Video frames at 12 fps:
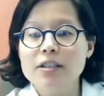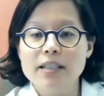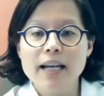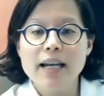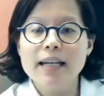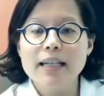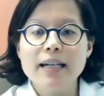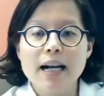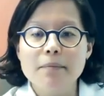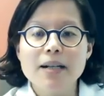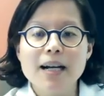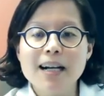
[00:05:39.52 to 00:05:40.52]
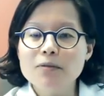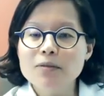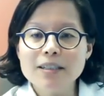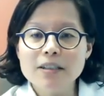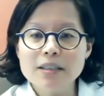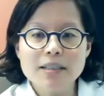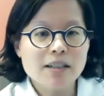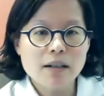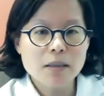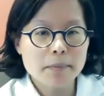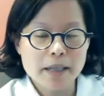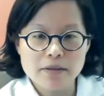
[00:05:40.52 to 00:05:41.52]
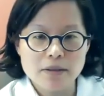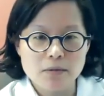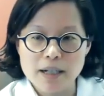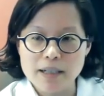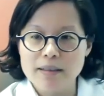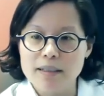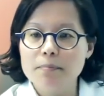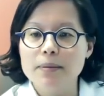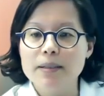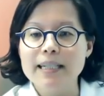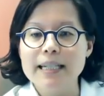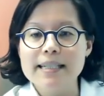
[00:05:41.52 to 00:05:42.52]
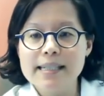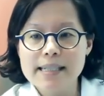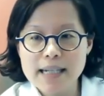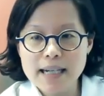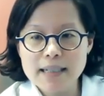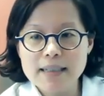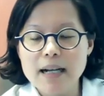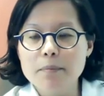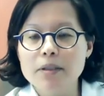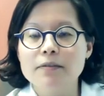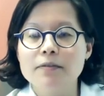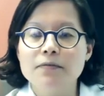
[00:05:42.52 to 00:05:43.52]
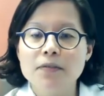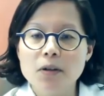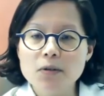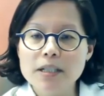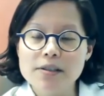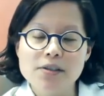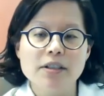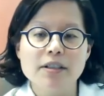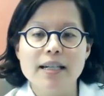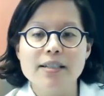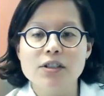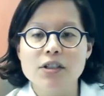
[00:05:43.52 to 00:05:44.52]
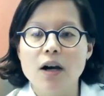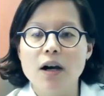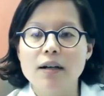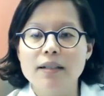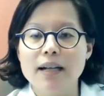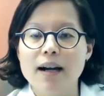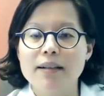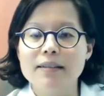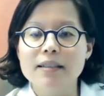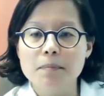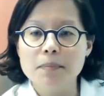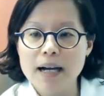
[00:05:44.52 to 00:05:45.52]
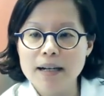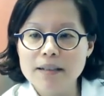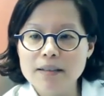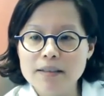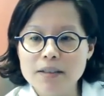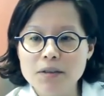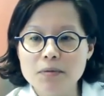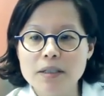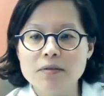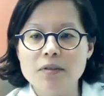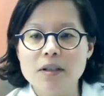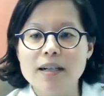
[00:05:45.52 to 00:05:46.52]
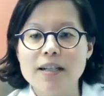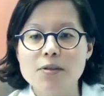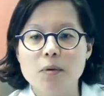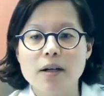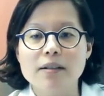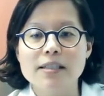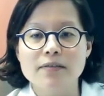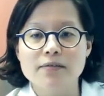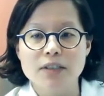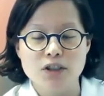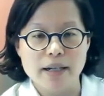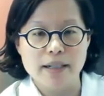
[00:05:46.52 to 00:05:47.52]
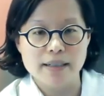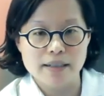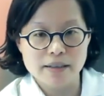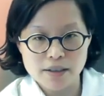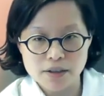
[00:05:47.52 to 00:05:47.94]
Today, I'm not really going to talk about the rectum, but instead, I'm going to focus today's talk on the bladder and the urethra, as well as the vagina and the